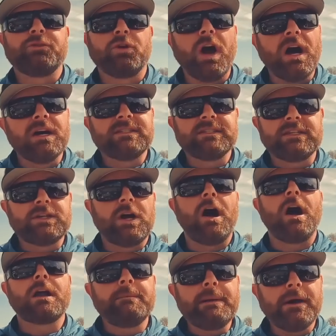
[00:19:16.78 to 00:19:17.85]
for us to
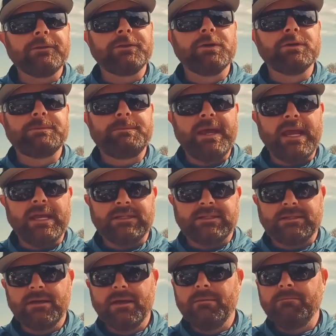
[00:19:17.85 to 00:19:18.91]
talk about those
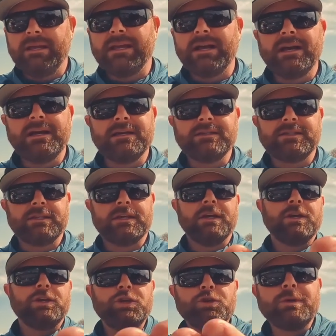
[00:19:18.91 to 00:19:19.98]
baits because
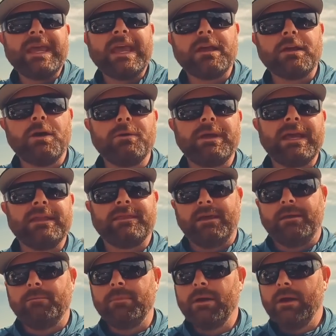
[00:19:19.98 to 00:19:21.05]
you can't go get
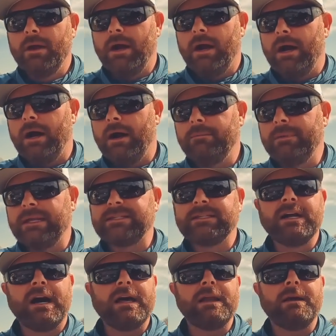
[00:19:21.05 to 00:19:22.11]
them. Um, it's
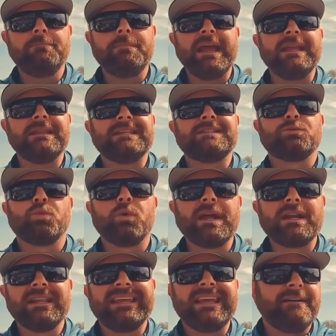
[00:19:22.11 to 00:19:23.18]
not a bait that's
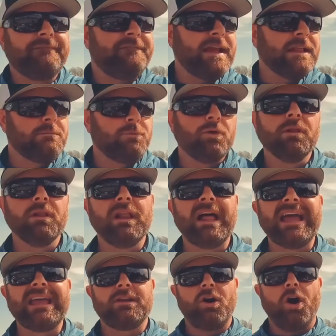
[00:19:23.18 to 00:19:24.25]
readily available
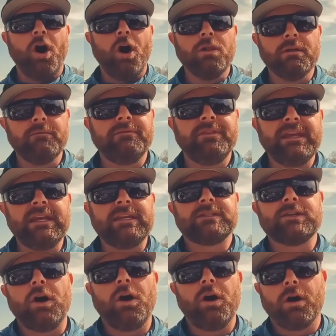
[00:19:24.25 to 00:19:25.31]
like all of
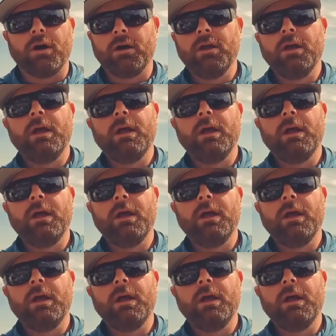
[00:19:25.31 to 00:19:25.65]
these are.